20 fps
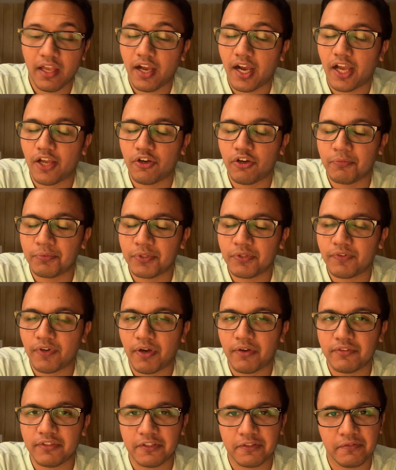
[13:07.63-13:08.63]
I hope you
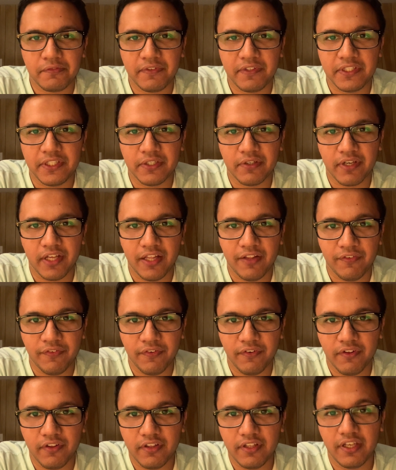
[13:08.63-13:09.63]
found this video
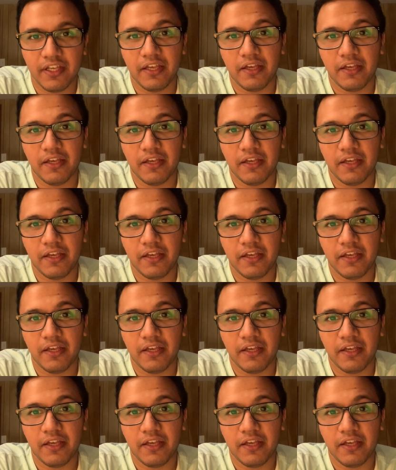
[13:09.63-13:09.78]
helpful.